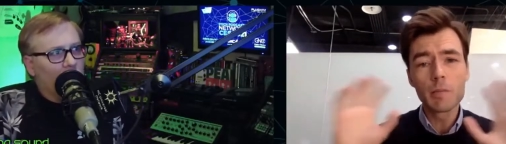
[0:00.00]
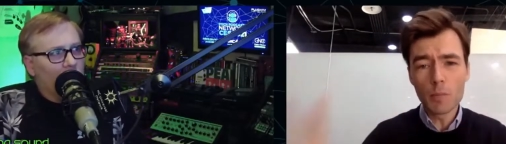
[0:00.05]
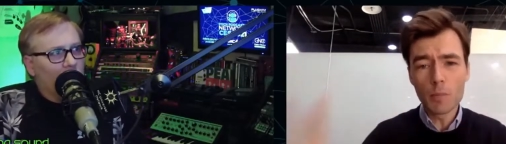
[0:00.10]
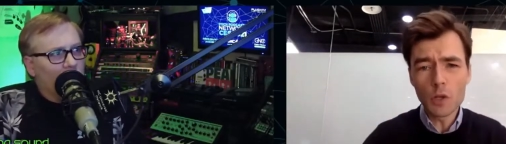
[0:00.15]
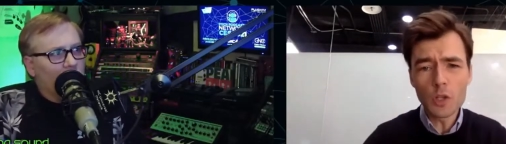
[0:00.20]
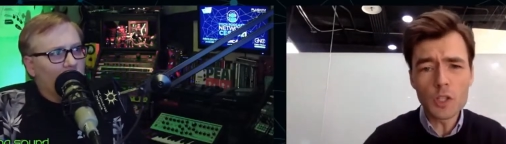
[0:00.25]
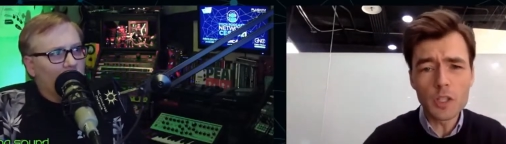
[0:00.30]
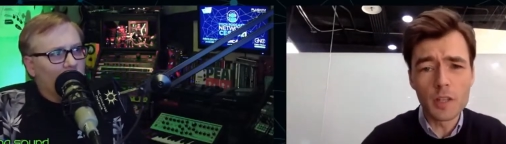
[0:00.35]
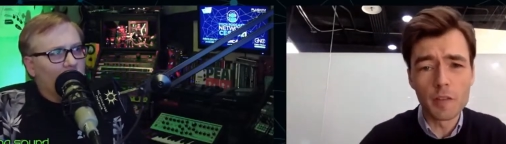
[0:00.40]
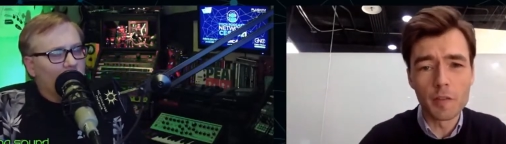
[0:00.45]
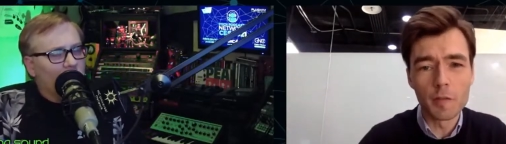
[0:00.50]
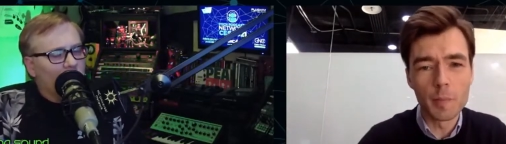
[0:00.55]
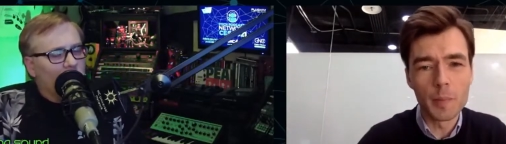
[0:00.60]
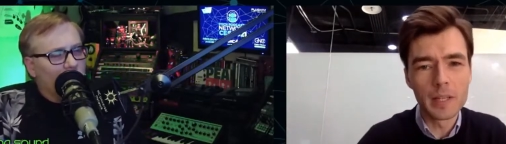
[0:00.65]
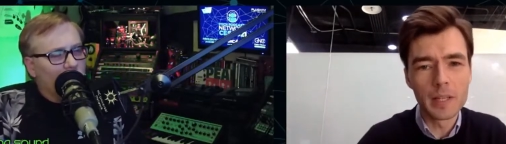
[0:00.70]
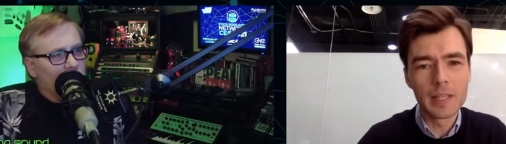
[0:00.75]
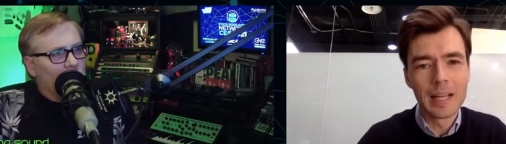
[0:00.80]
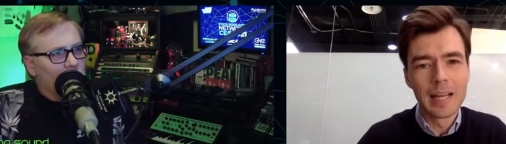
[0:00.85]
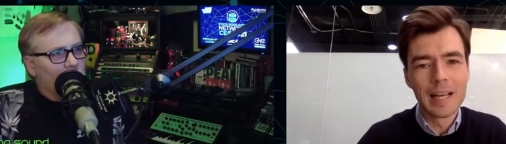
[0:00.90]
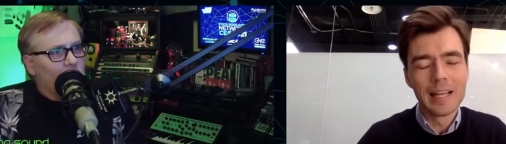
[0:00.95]
Speaker 1: immersive,
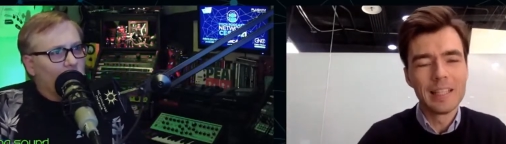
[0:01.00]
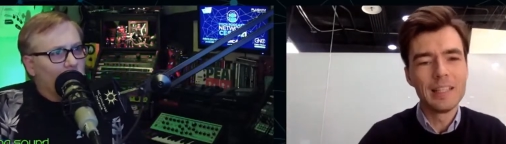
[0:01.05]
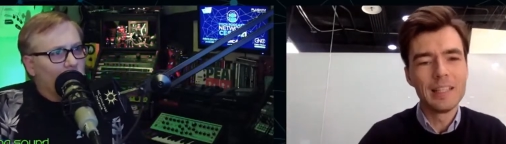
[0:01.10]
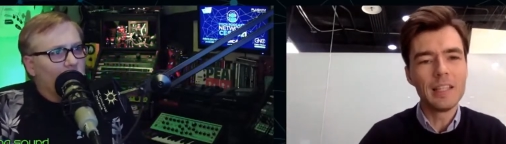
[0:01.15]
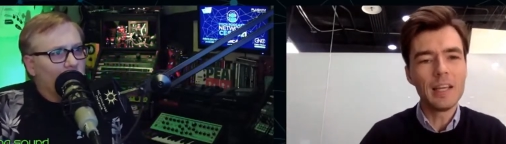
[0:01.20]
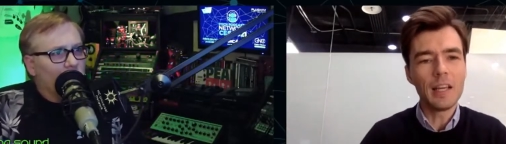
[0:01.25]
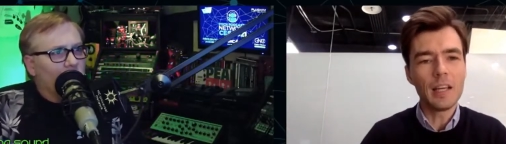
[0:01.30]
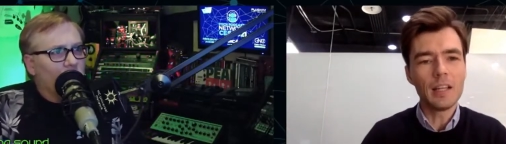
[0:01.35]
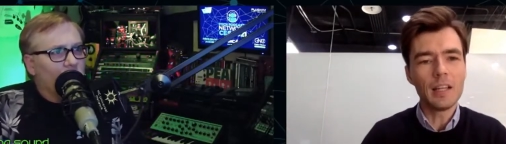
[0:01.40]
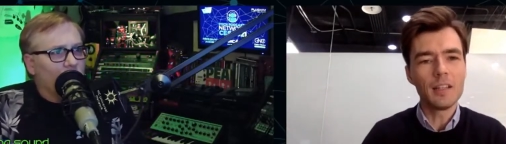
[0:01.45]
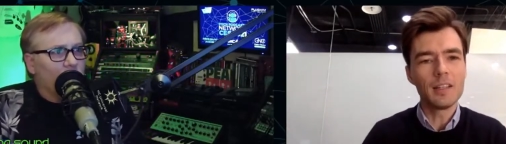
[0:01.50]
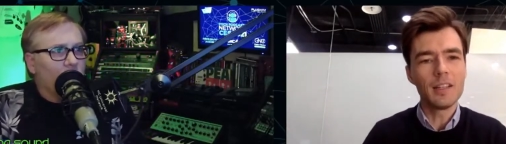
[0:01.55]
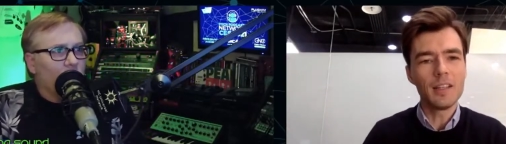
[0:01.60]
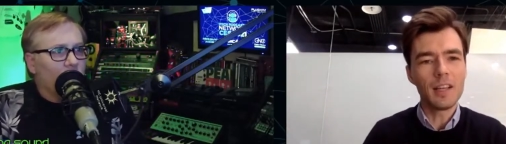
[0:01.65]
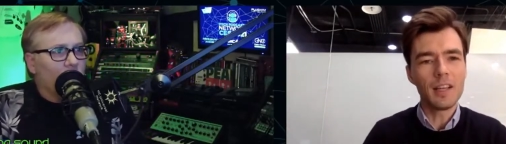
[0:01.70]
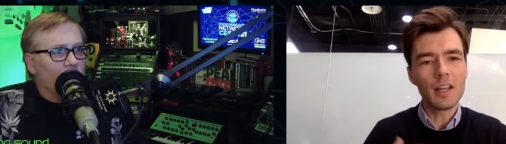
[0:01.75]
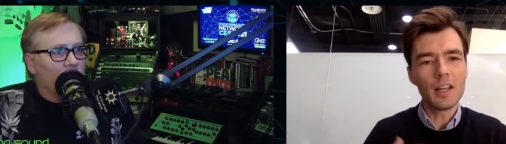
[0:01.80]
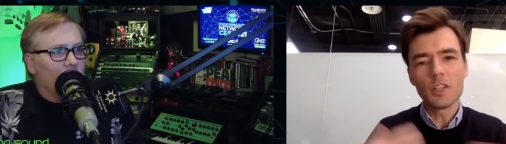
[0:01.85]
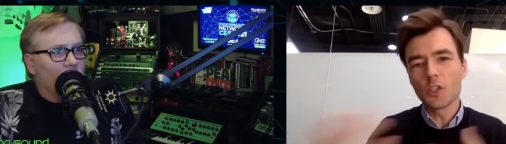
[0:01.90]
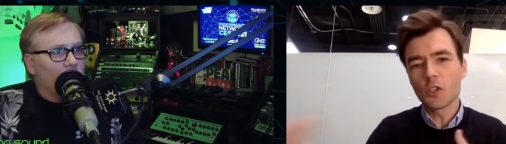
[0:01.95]
but the
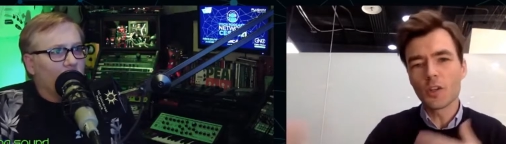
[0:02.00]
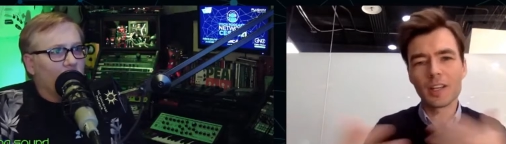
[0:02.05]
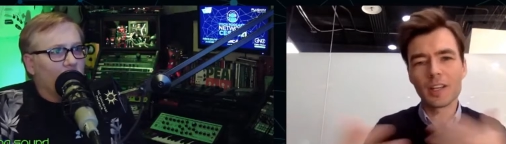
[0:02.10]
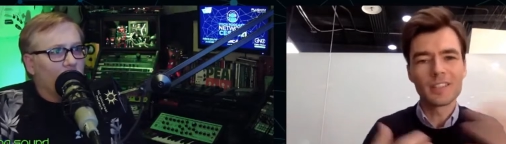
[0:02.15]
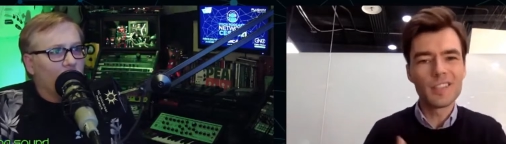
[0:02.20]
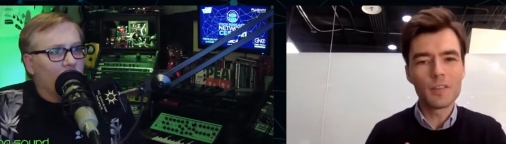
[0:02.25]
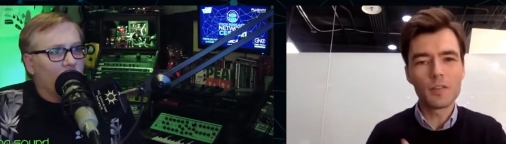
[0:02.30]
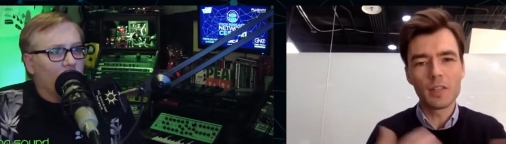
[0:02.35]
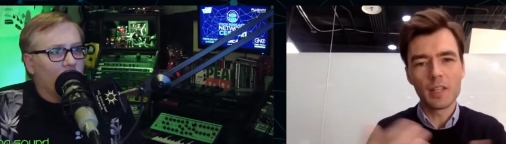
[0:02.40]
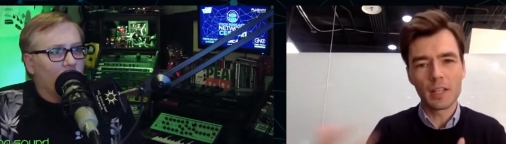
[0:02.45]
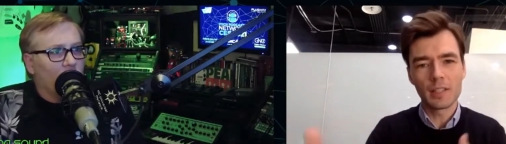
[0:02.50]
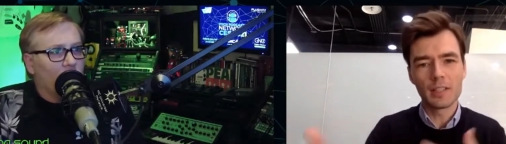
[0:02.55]
the interactivity,